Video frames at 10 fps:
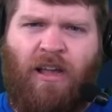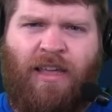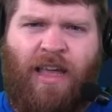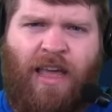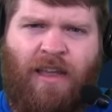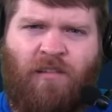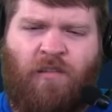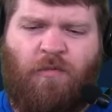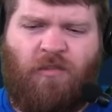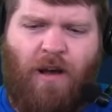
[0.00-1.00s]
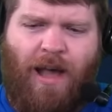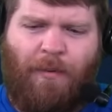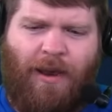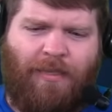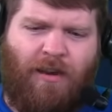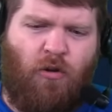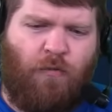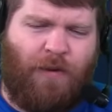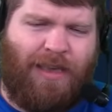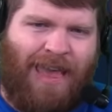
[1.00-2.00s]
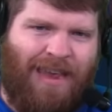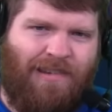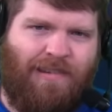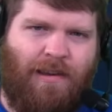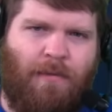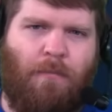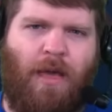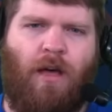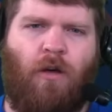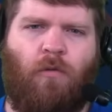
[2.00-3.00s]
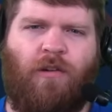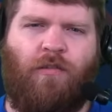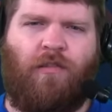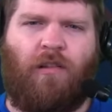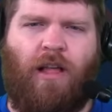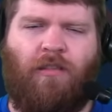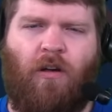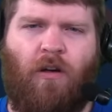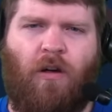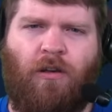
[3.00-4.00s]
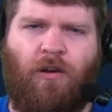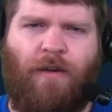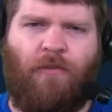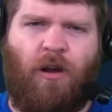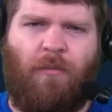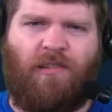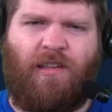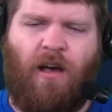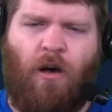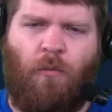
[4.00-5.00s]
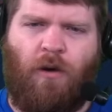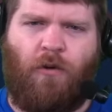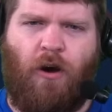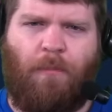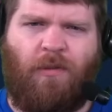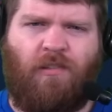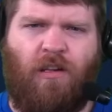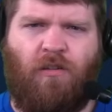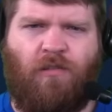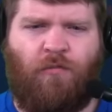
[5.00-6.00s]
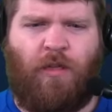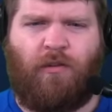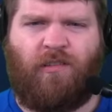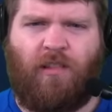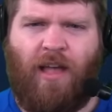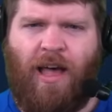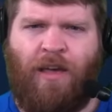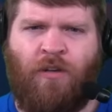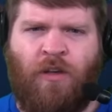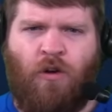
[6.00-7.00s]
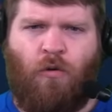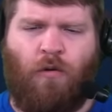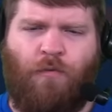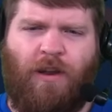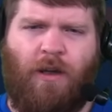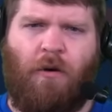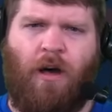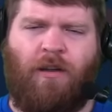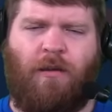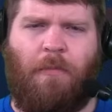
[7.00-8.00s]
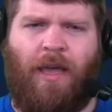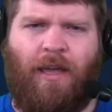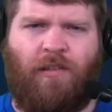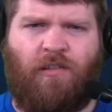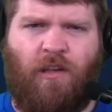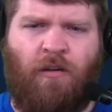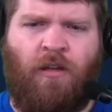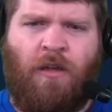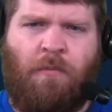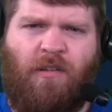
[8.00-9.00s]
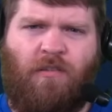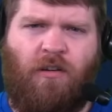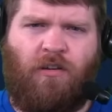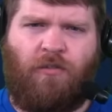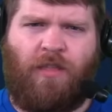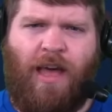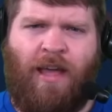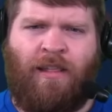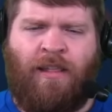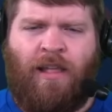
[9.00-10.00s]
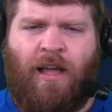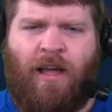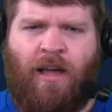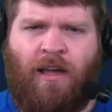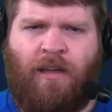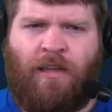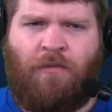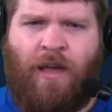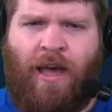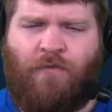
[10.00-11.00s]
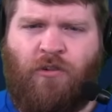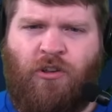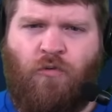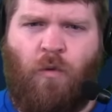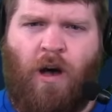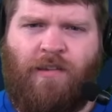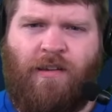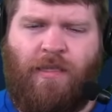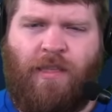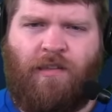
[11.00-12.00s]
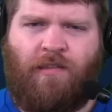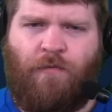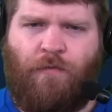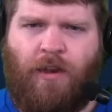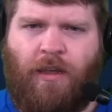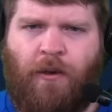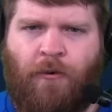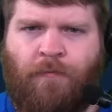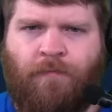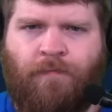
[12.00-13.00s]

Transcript: Again, subscribe and hit the notification bell. Once you select all, you're never going to miss out on one of our episodes, whether it's live or video on demand. So be sure to do that uh, after you watch this video.